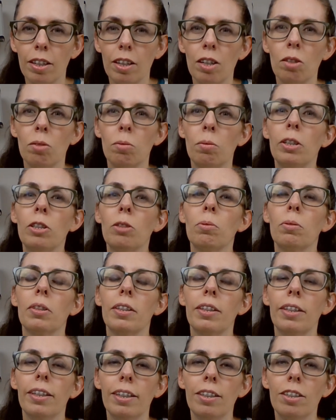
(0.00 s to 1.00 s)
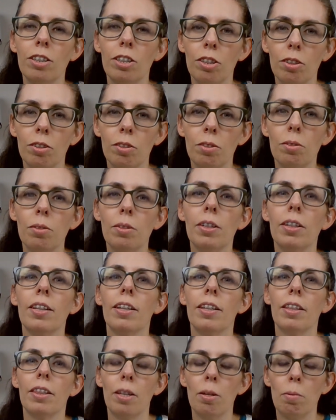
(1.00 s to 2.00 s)
which would lead to
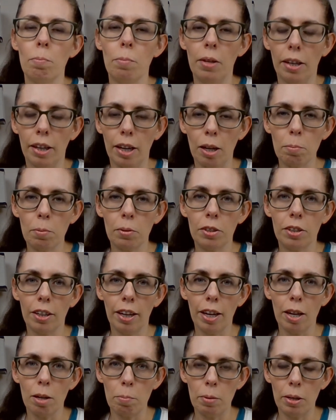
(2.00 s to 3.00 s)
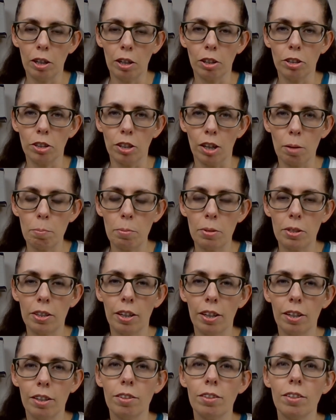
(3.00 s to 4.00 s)
them being able to get better job
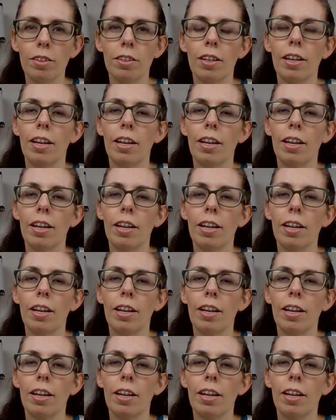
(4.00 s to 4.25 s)
skills